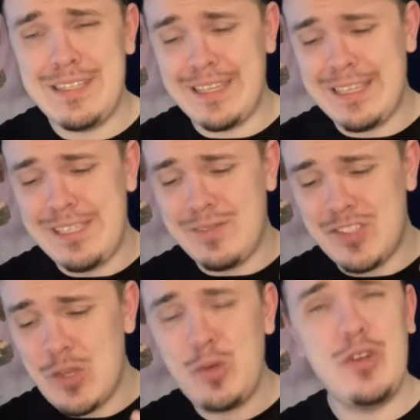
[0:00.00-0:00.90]
Like he's
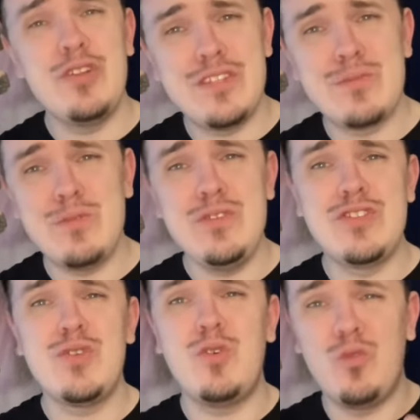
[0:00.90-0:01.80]
so good in this movie,
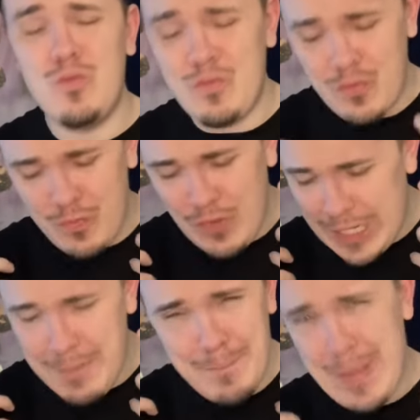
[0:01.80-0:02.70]
so
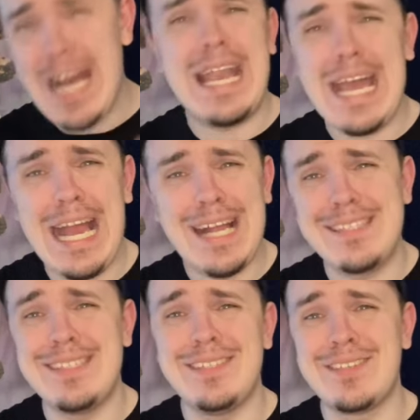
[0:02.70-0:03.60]
fucking
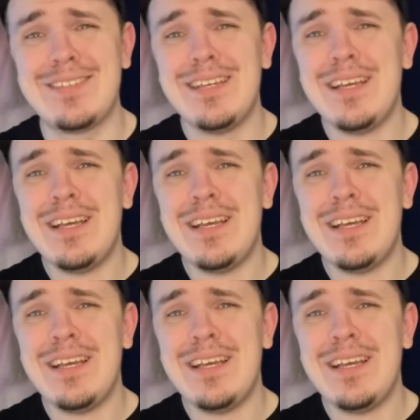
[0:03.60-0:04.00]
badass, and just